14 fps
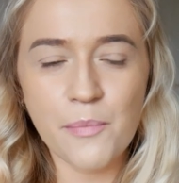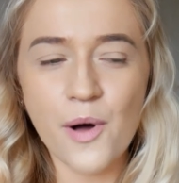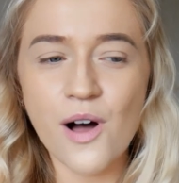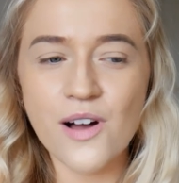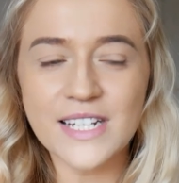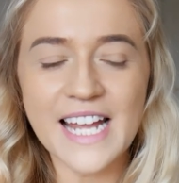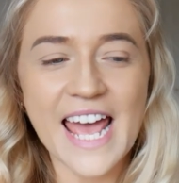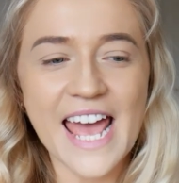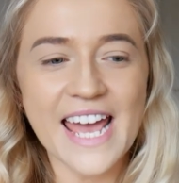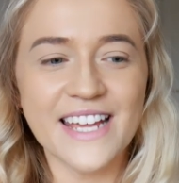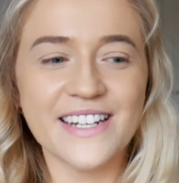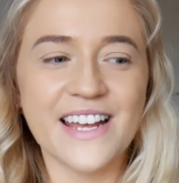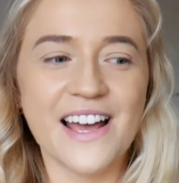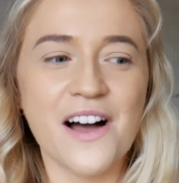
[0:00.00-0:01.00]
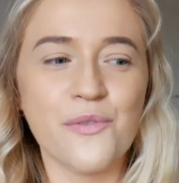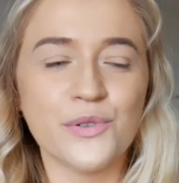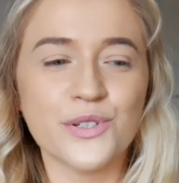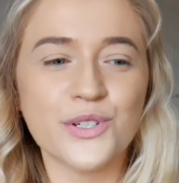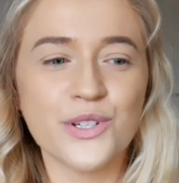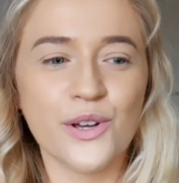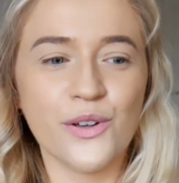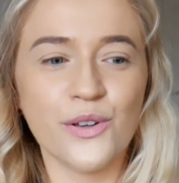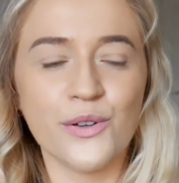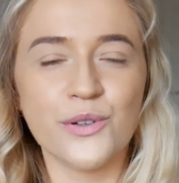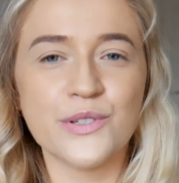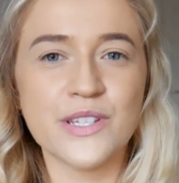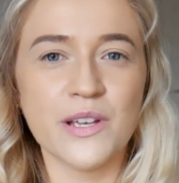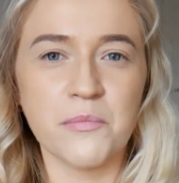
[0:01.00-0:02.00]
on and I will show
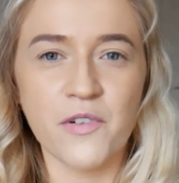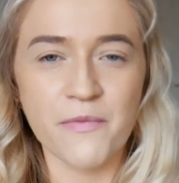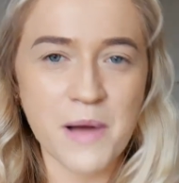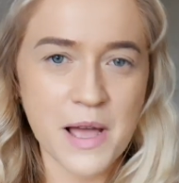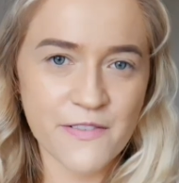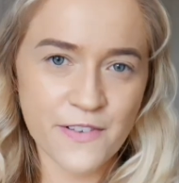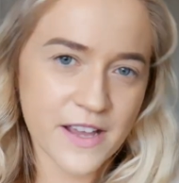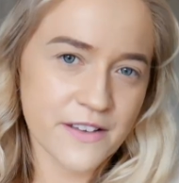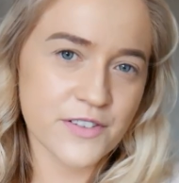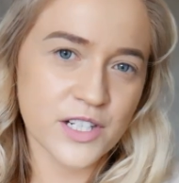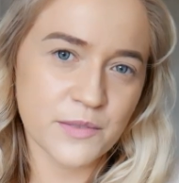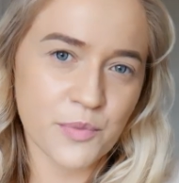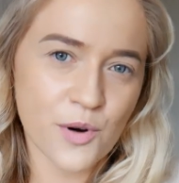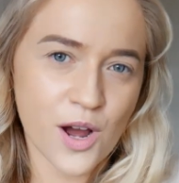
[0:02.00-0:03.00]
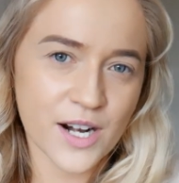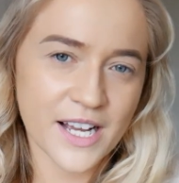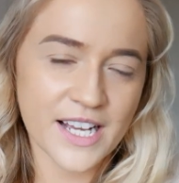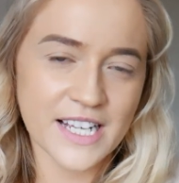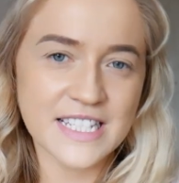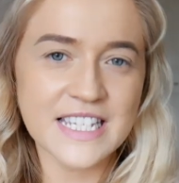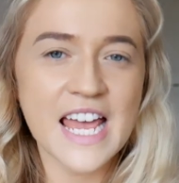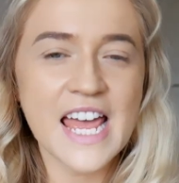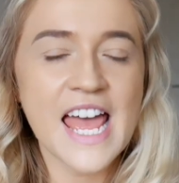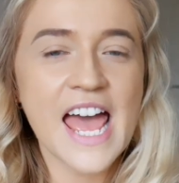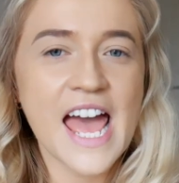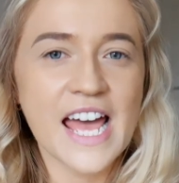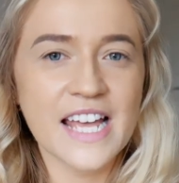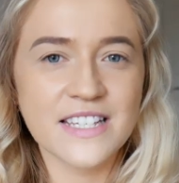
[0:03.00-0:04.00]
you some of my favorite products
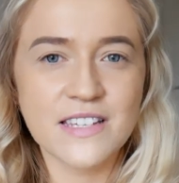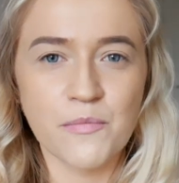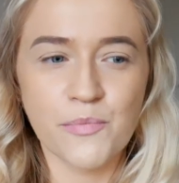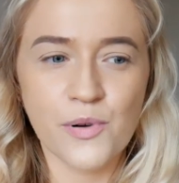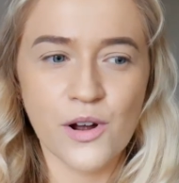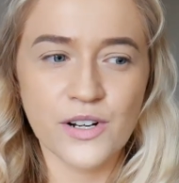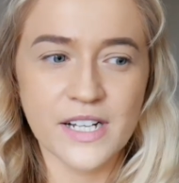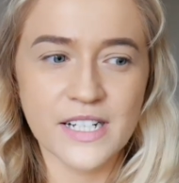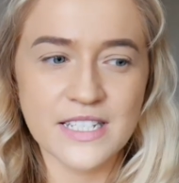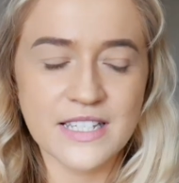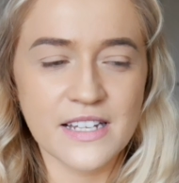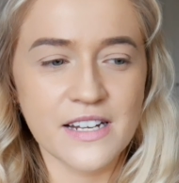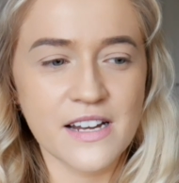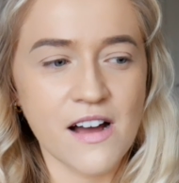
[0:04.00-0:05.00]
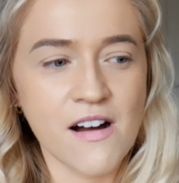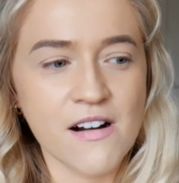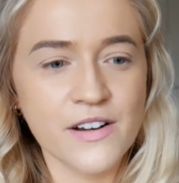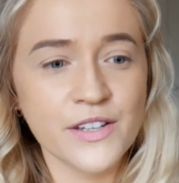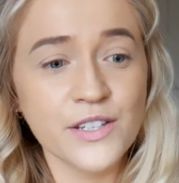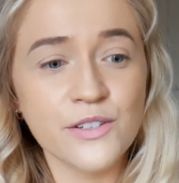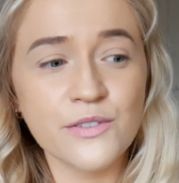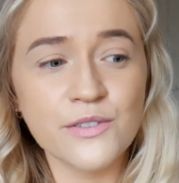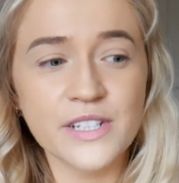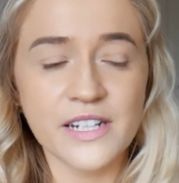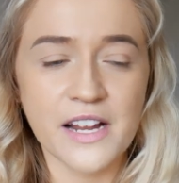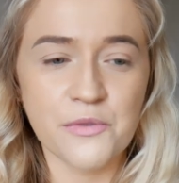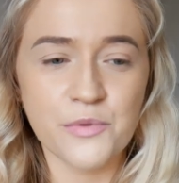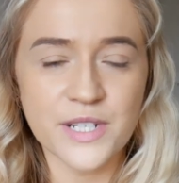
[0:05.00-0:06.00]
and some products that are new that
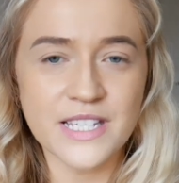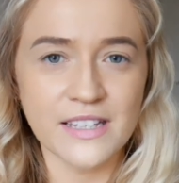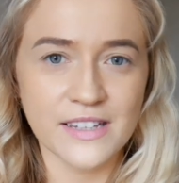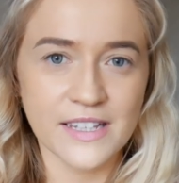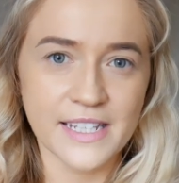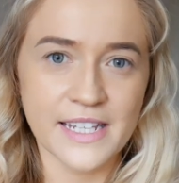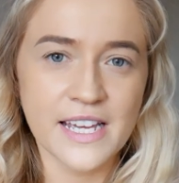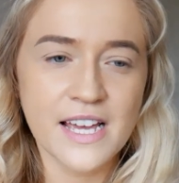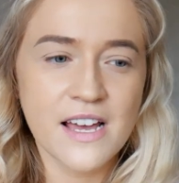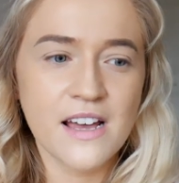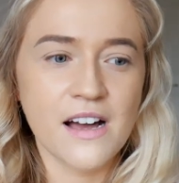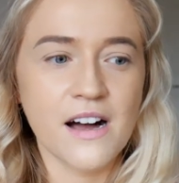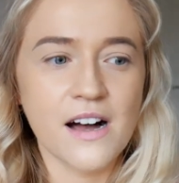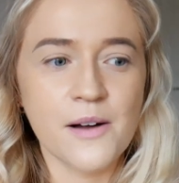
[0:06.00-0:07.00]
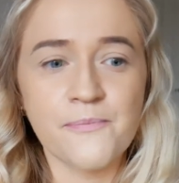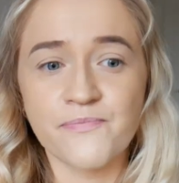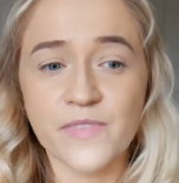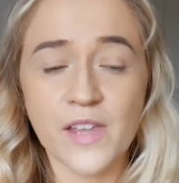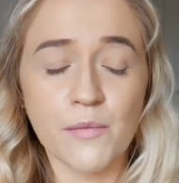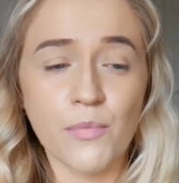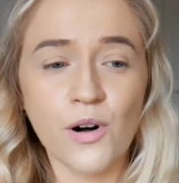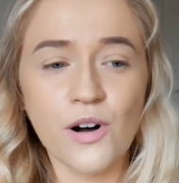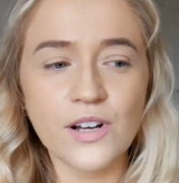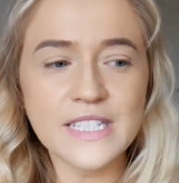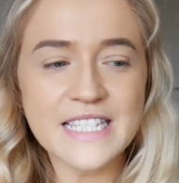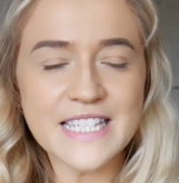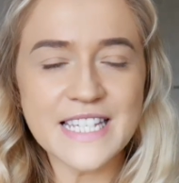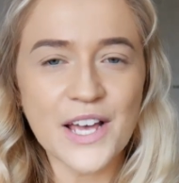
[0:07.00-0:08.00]
I recently
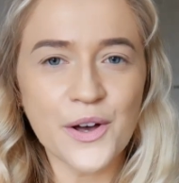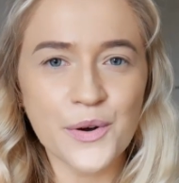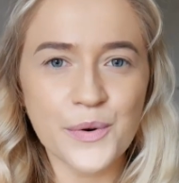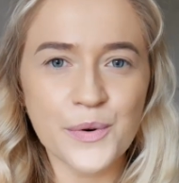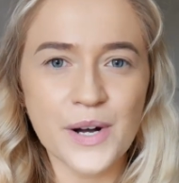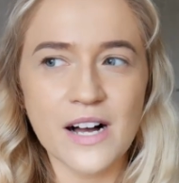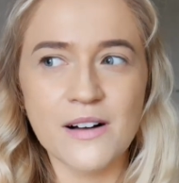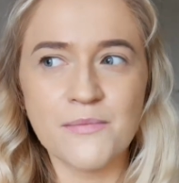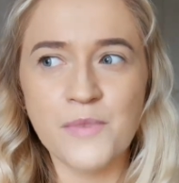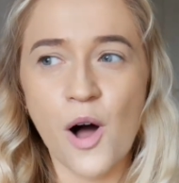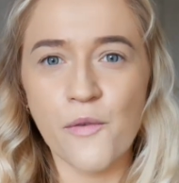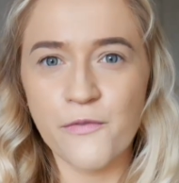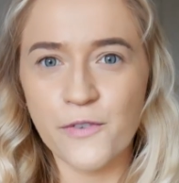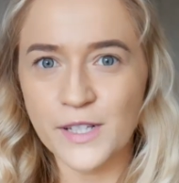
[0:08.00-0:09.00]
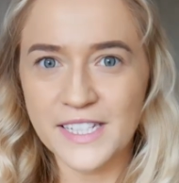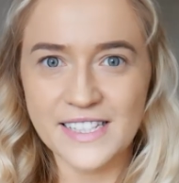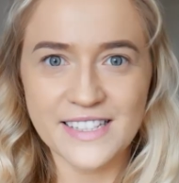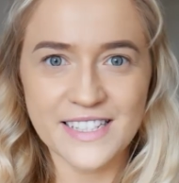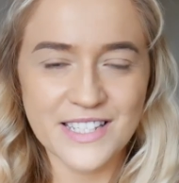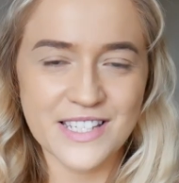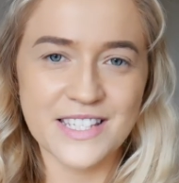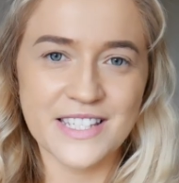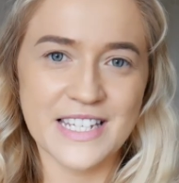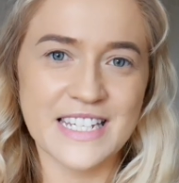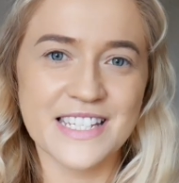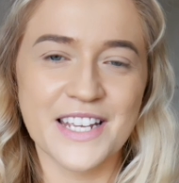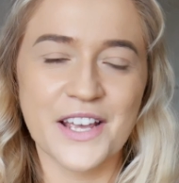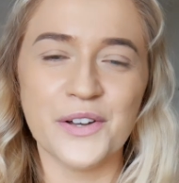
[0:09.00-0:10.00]
bought. So hopefully this
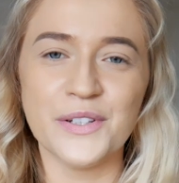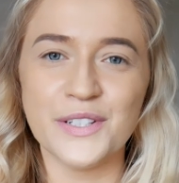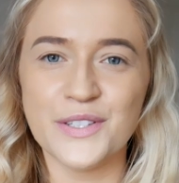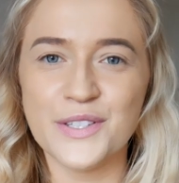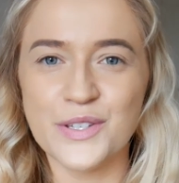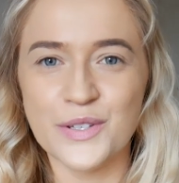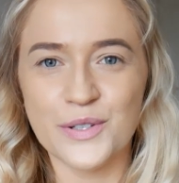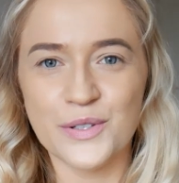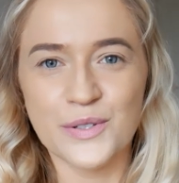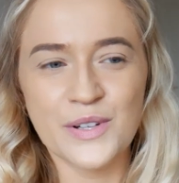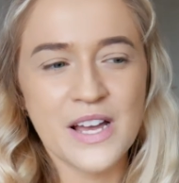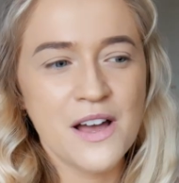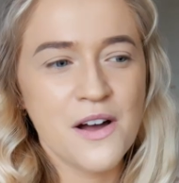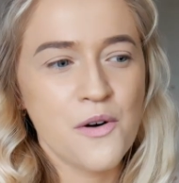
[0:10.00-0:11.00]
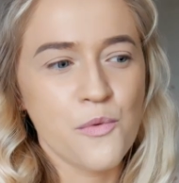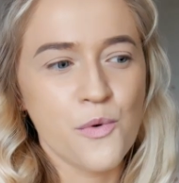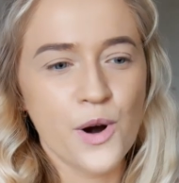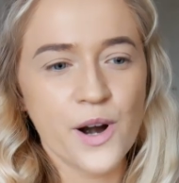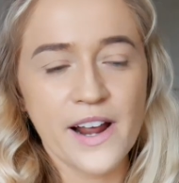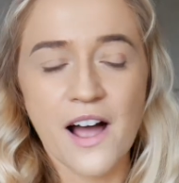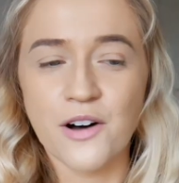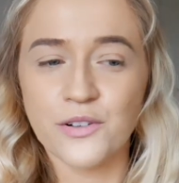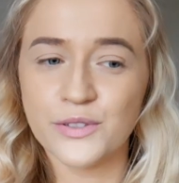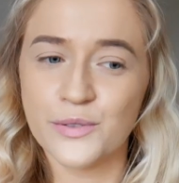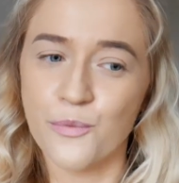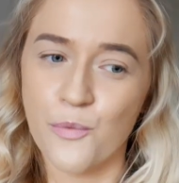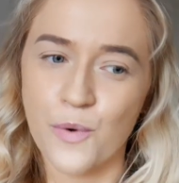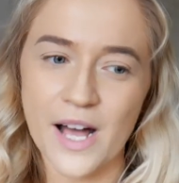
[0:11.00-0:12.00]
is going to work
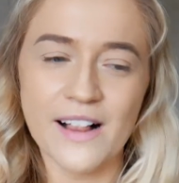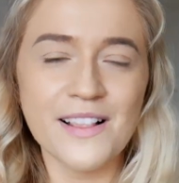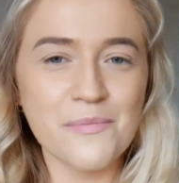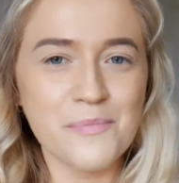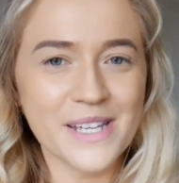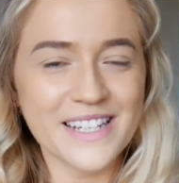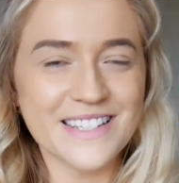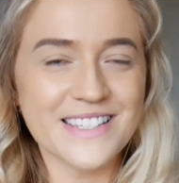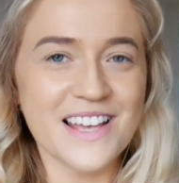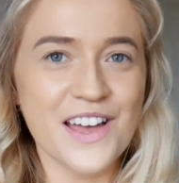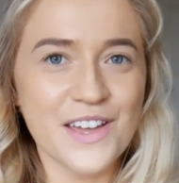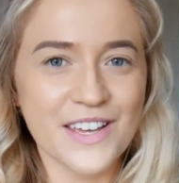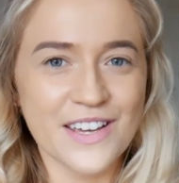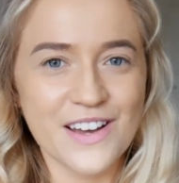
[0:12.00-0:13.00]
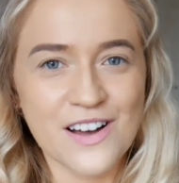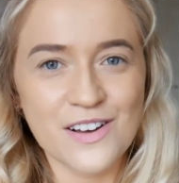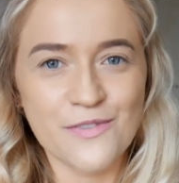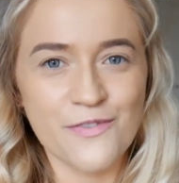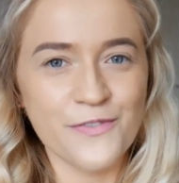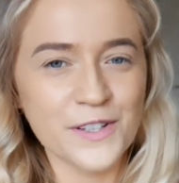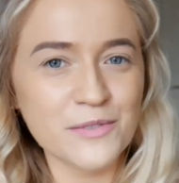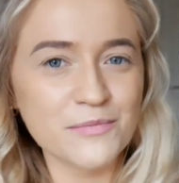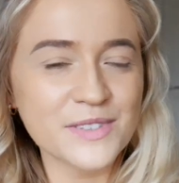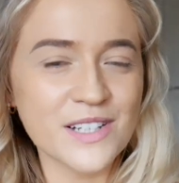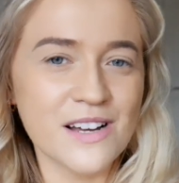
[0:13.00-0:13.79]
out well, because I filmed